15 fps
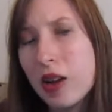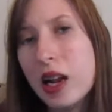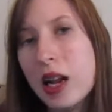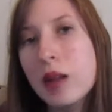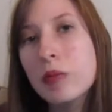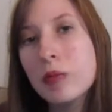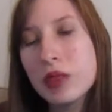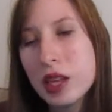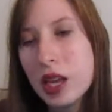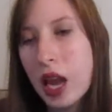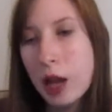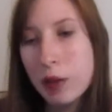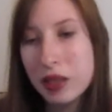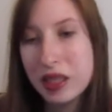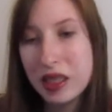And
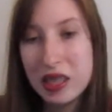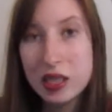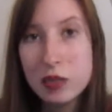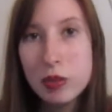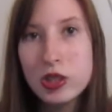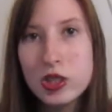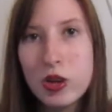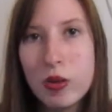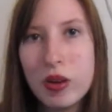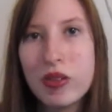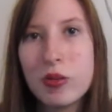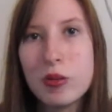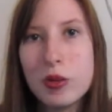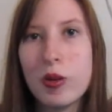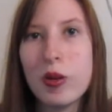I'm like this much away
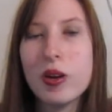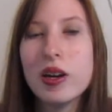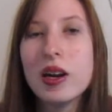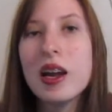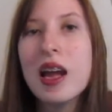from the door,